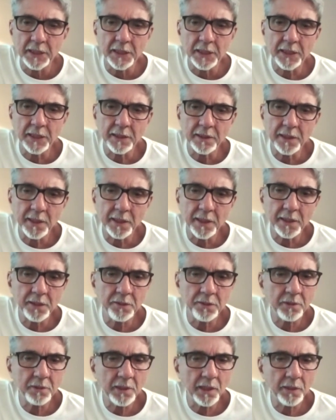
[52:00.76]
And then
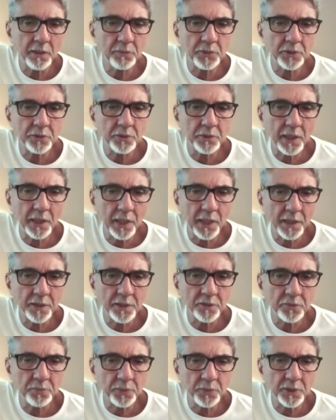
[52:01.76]
you come to the
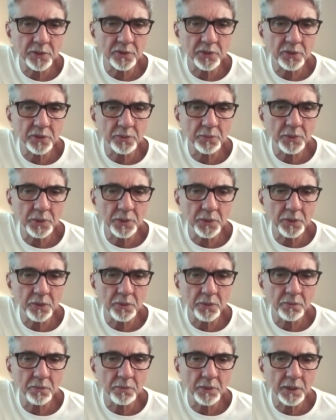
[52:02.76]
highest
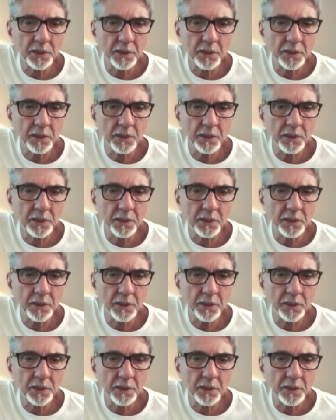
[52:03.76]
possible